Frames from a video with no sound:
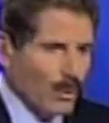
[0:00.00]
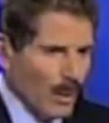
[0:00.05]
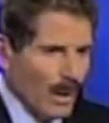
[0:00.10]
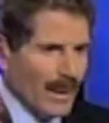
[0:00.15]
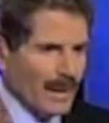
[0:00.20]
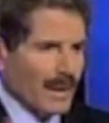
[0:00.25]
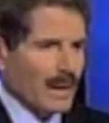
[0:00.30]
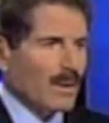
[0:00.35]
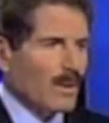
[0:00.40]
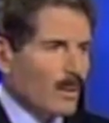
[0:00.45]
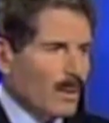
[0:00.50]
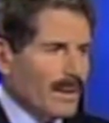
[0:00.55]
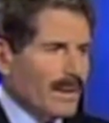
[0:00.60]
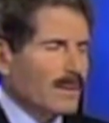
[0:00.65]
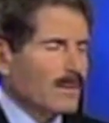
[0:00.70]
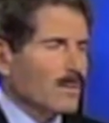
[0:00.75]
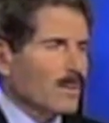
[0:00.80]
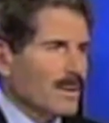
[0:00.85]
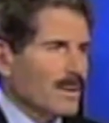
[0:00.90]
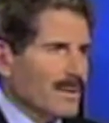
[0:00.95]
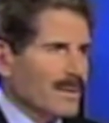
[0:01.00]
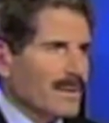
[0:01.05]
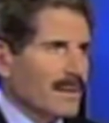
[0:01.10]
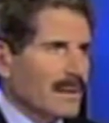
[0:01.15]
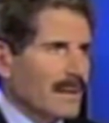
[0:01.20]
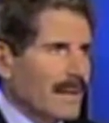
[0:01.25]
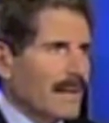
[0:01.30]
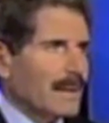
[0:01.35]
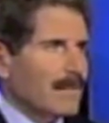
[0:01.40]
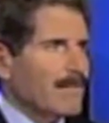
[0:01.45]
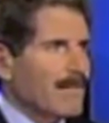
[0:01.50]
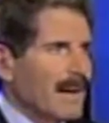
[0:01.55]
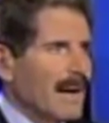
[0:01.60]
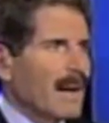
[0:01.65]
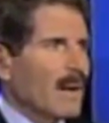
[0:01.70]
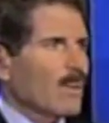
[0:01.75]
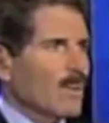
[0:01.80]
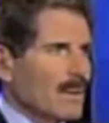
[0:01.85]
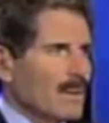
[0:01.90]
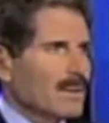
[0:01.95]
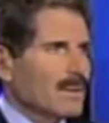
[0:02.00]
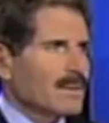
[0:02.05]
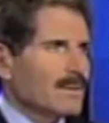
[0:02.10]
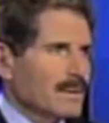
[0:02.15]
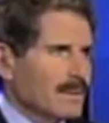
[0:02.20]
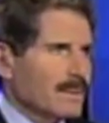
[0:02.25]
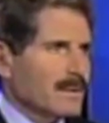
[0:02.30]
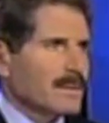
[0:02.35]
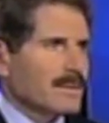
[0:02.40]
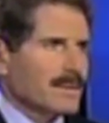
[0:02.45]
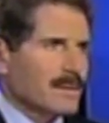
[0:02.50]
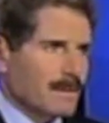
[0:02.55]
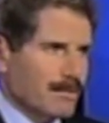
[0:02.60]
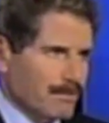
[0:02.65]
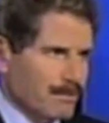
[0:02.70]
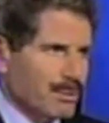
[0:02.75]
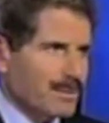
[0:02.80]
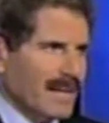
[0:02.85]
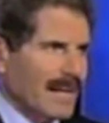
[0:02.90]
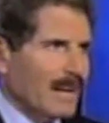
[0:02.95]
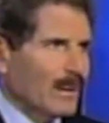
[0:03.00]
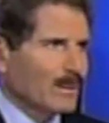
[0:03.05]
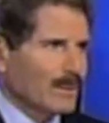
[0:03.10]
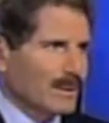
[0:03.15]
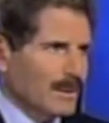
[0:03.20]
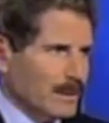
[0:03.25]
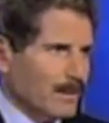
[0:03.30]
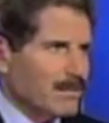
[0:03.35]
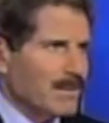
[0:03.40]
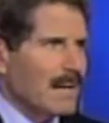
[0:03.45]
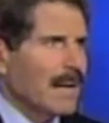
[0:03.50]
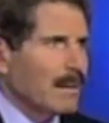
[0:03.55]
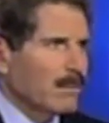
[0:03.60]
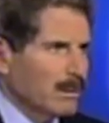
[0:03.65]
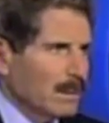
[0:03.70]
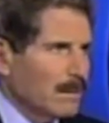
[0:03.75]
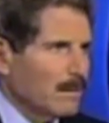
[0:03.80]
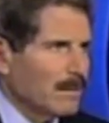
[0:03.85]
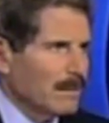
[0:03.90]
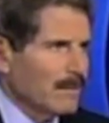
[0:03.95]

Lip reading: You want to go in with a lot of power to put out the problem.